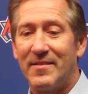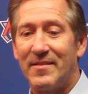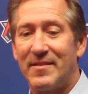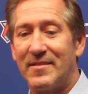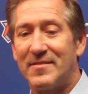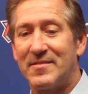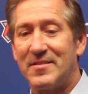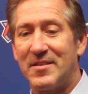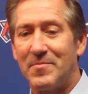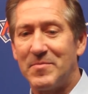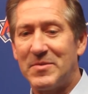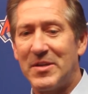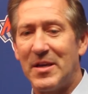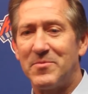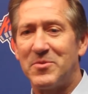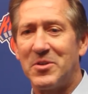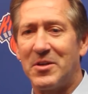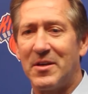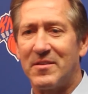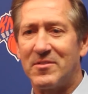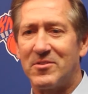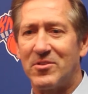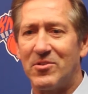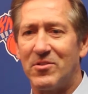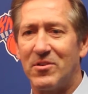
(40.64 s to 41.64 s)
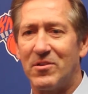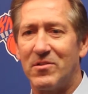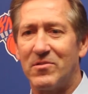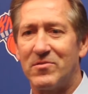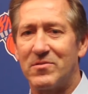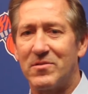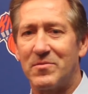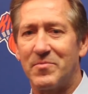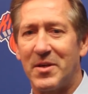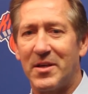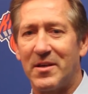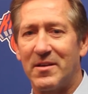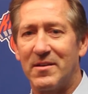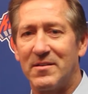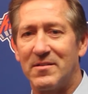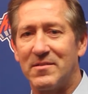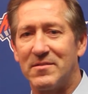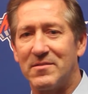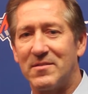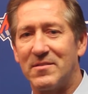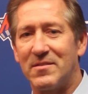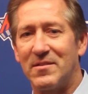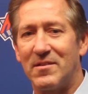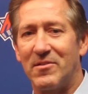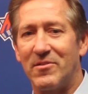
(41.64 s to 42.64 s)
And sometimes you get turnovers
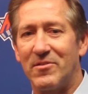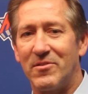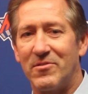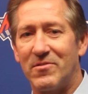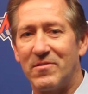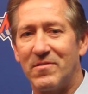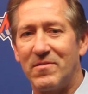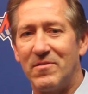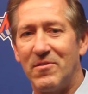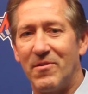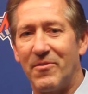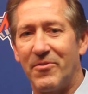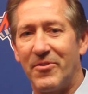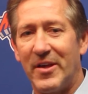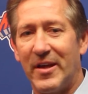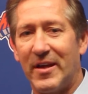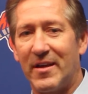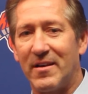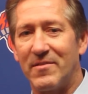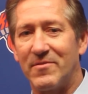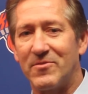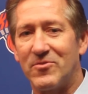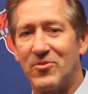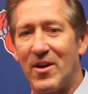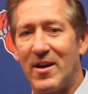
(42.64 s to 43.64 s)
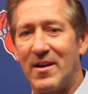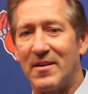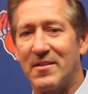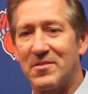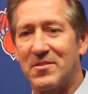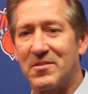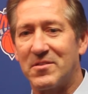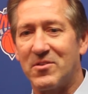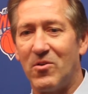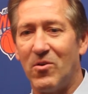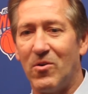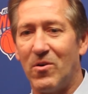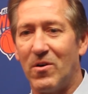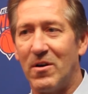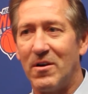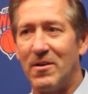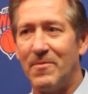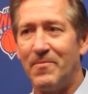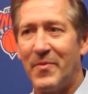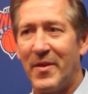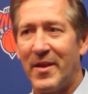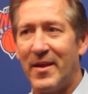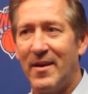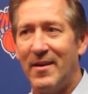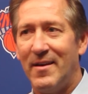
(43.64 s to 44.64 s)
because, you know, you're thinking of trying to score,
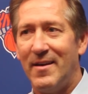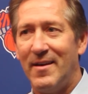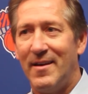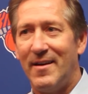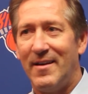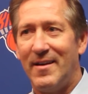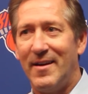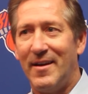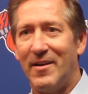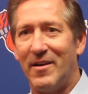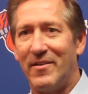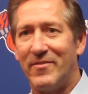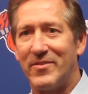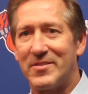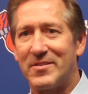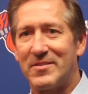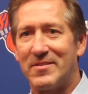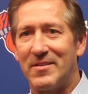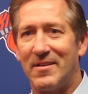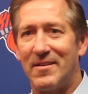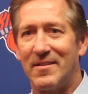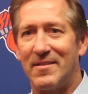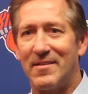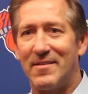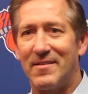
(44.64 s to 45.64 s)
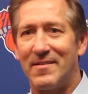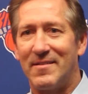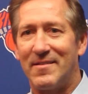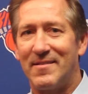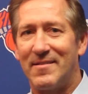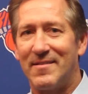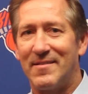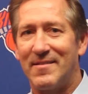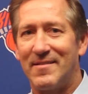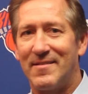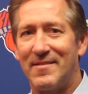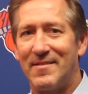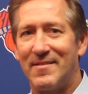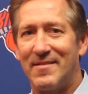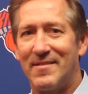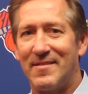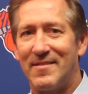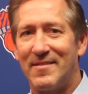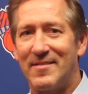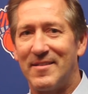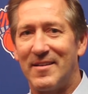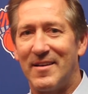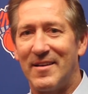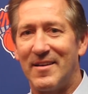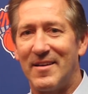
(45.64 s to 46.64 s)
and then all of a sudden,
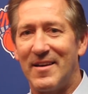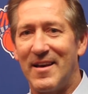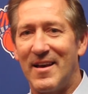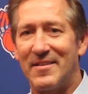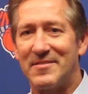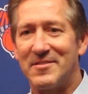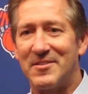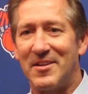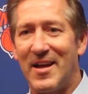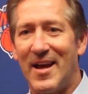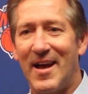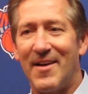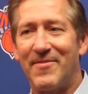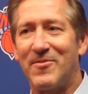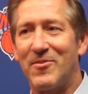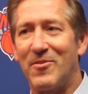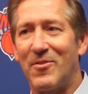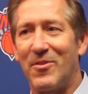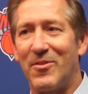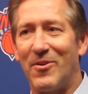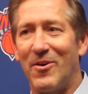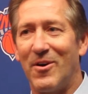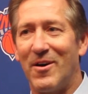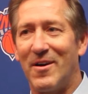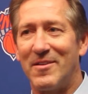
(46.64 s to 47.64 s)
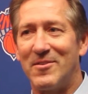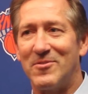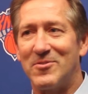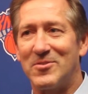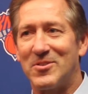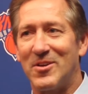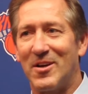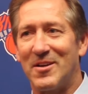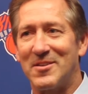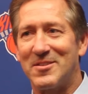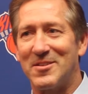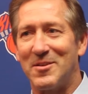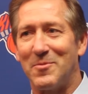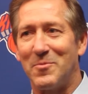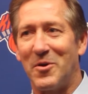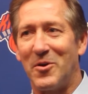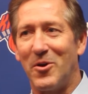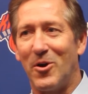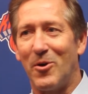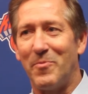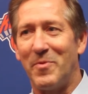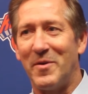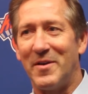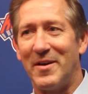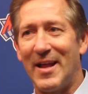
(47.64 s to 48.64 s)
as an afterthought, you saw someone
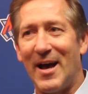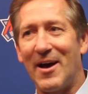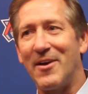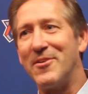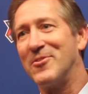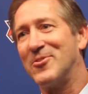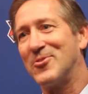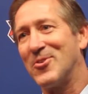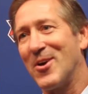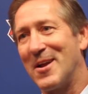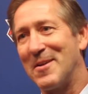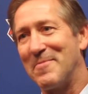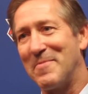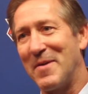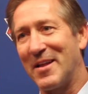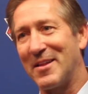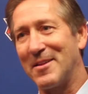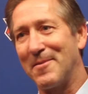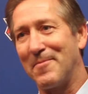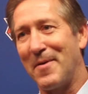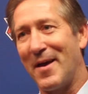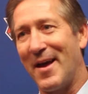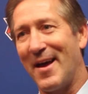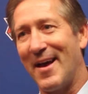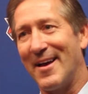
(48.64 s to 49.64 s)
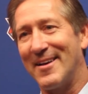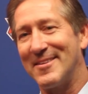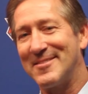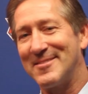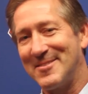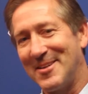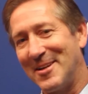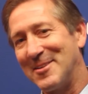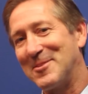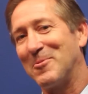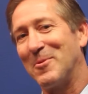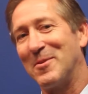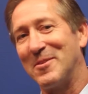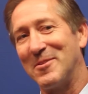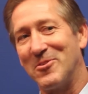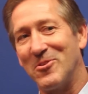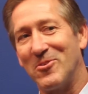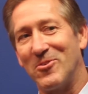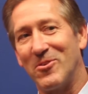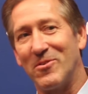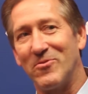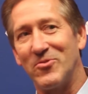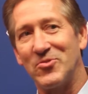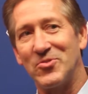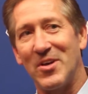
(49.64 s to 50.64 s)
open. Now you're trying to make the pass. That's when
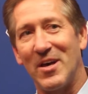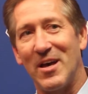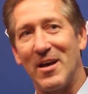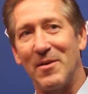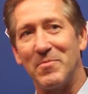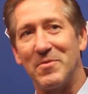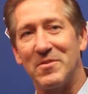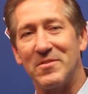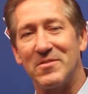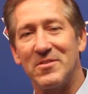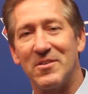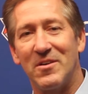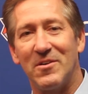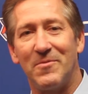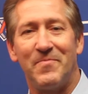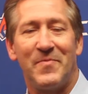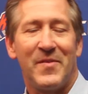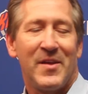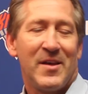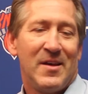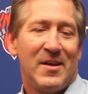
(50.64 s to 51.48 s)
turnovers happen. So,